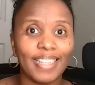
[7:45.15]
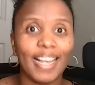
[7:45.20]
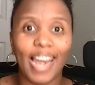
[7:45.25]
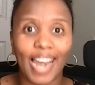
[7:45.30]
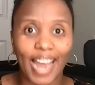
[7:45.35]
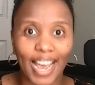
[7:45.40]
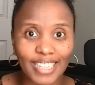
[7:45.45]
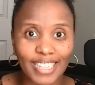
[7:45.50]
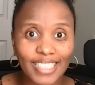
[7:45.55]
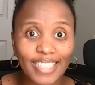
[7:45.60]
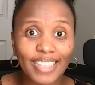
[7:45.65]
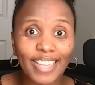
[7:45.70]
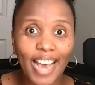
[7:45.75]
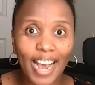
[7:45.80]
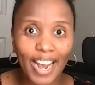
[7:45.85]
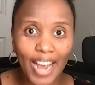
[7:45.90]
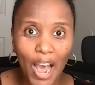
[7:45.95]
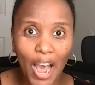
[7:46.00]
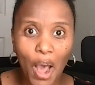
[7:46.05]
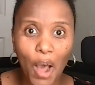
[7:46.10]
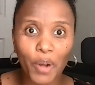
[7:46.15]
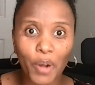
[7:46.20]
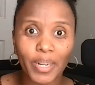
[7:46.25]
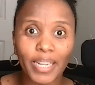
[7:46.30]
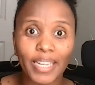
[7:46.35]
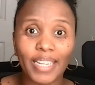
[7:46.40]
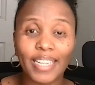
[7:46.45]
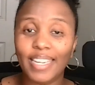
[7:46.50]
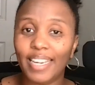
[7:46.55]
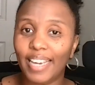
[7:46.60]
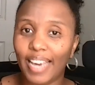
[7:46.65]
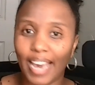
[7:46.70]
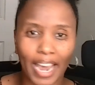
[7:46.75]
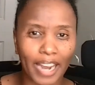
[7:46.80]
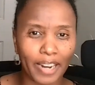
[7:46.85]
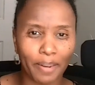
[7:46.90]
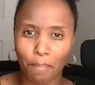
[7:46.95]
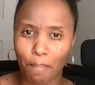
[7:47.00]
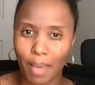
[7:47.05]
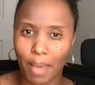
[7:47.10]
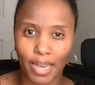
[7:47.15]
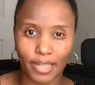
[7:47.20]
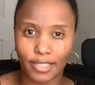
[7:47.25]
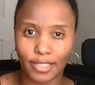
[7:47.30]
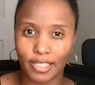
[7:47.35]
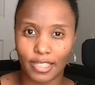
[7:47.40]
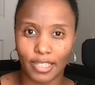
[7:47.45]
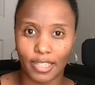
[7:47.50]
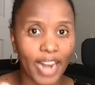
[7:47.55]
letting the accounting get messy.